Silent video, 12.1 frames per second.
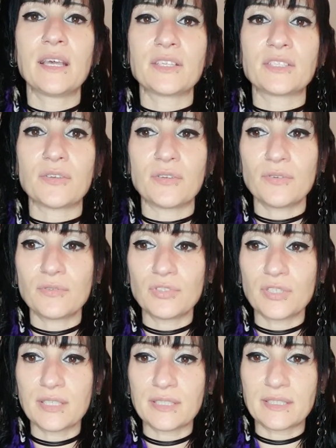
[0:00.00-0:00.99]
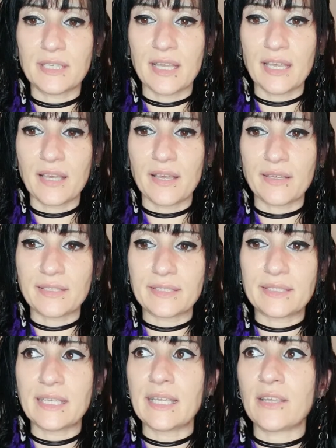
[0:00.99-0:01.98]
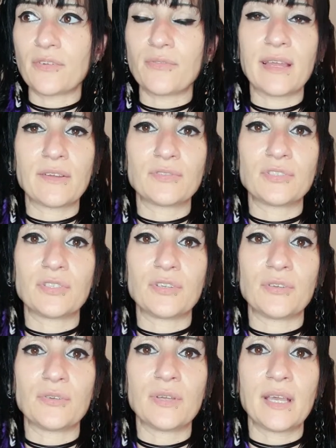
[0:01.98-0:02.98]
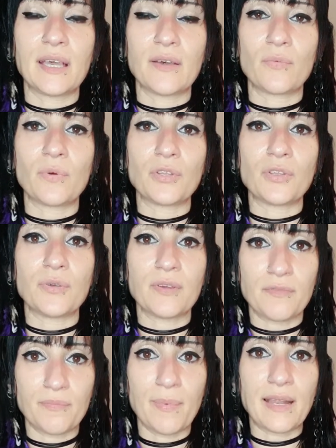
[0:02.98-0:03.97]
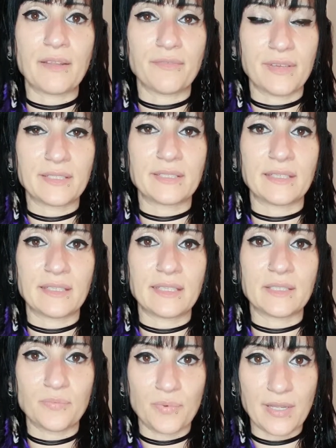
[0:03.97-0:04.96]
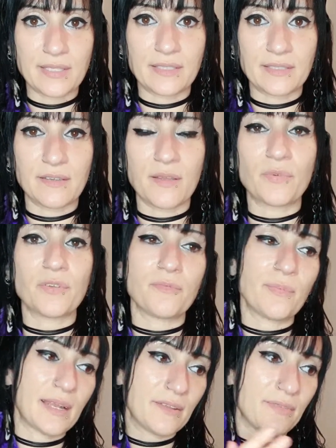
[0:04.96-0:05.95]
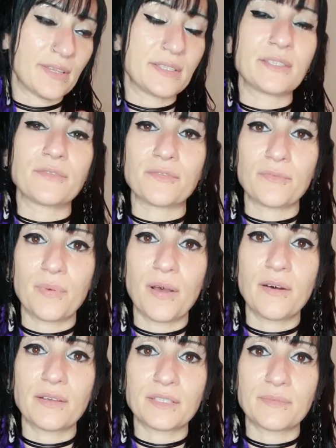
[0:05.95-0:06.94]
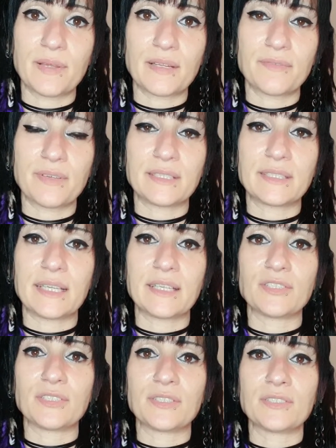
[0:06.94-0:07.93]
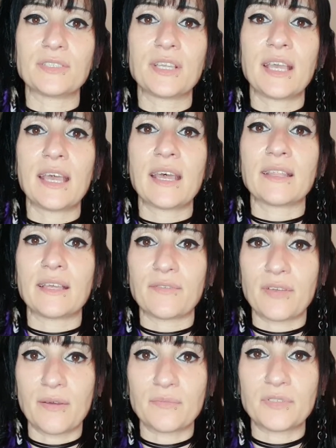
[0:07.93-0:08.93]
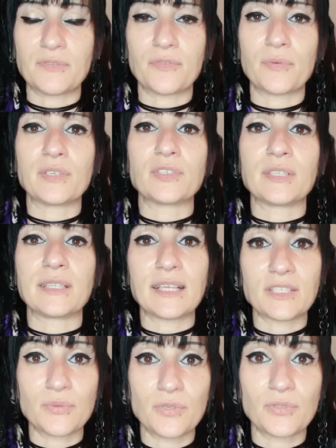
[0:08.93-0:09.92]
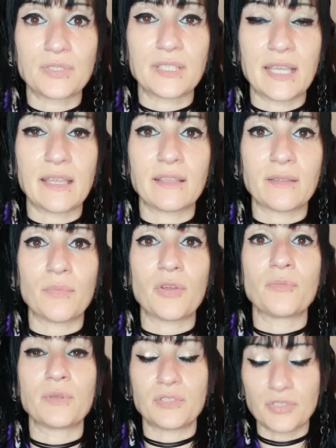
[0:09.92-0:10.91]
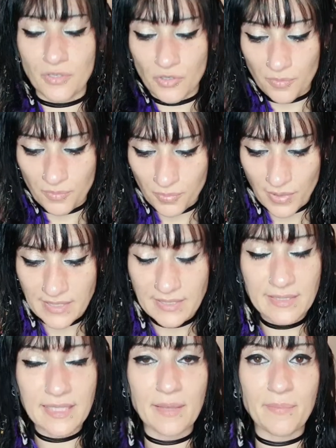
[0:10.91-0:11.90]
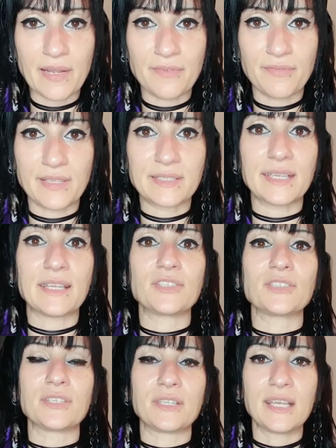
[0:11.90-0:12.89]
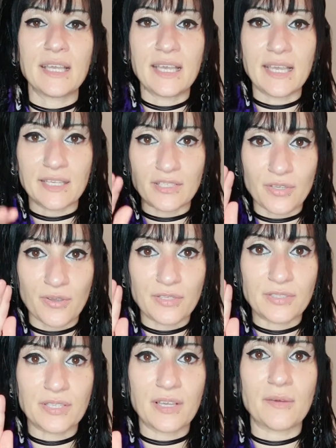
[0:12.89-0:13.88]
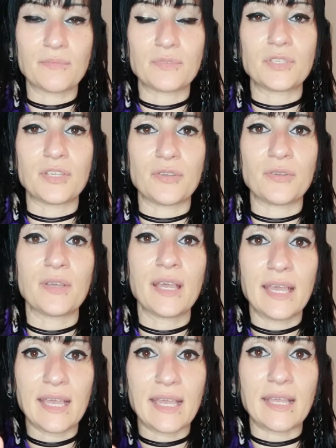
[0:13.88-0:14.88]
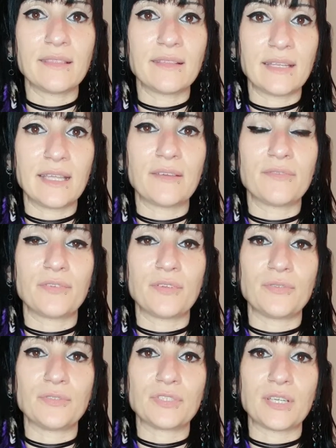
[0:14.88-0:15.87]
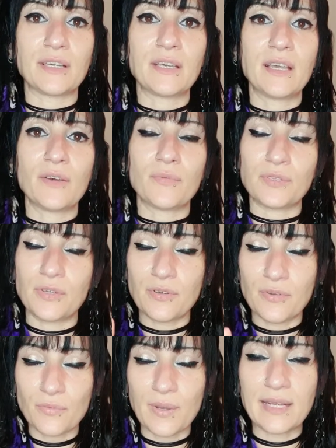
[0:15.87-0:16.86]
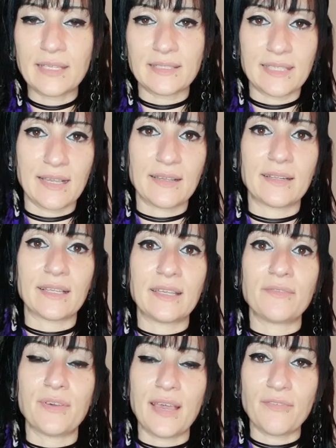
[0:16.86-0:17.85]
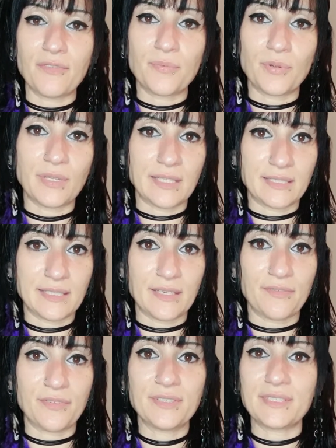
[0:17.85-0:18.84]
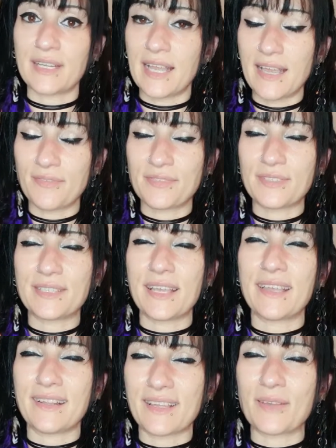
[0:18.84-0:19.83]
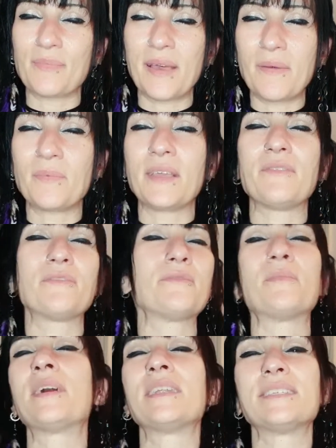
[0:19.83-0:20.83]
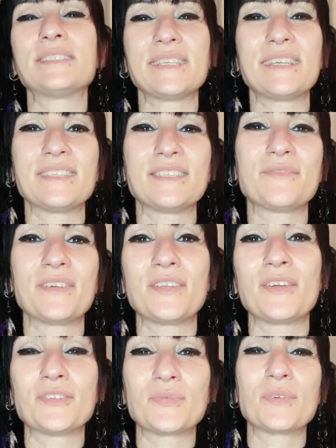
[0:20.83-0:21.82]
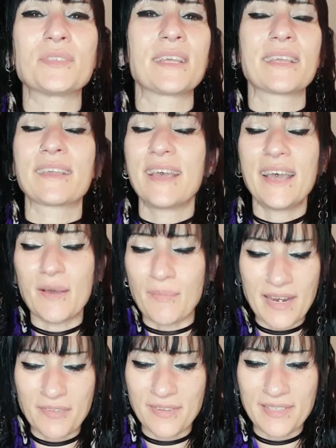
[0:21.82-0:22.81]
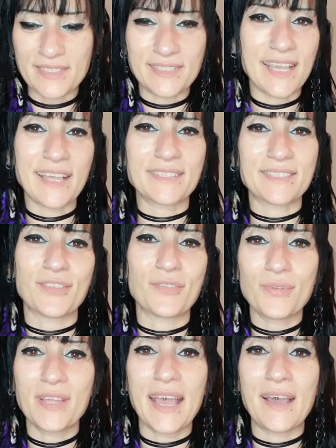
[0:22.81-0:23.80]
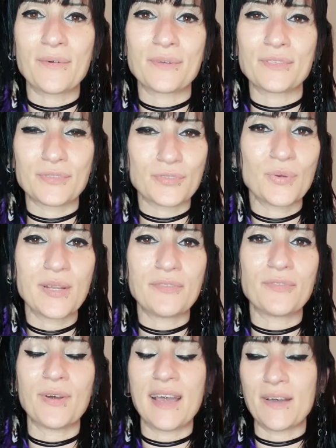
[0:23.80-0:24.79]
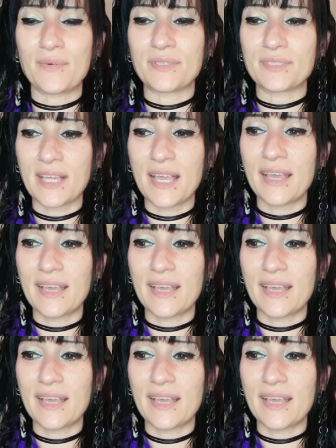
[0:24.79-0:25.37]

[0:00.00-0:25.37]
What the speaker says: So you're just seeing around you what you have manifested at this present time, or you've manifested from past manifestations. They have come to fruition. That's what you're seeing at the moment. So your present day manifestation is going to come to you in the near future. We don't know when exactly. For everybody it's different, and I have to say, like, a pet peeve of mine is seeing these videos where it's like, manifest a text in 3 hours or 24 hours.